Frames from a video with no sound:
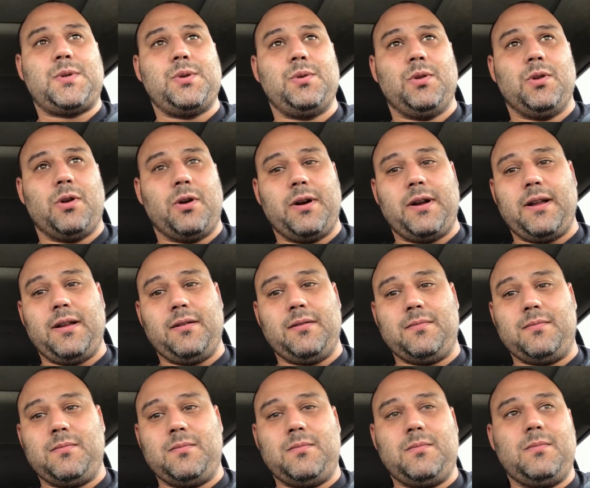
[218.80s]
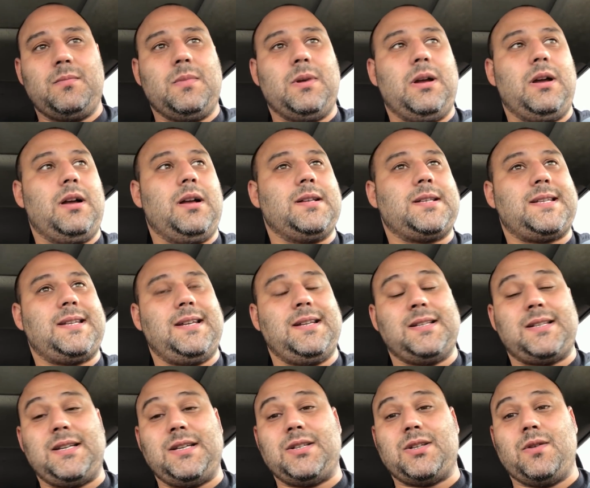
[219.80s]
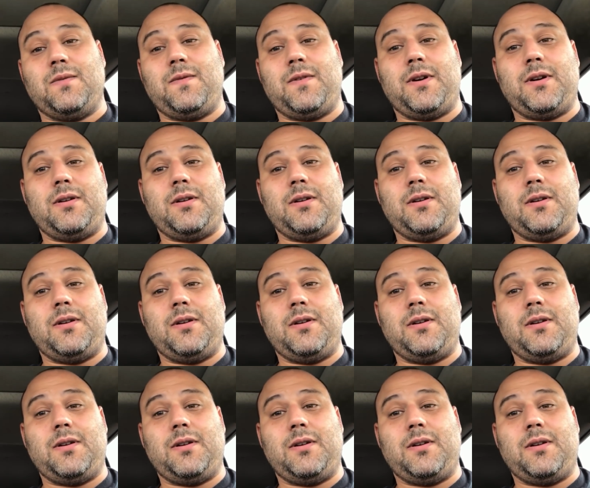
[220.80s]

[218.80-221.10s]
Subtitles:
to learning CNC so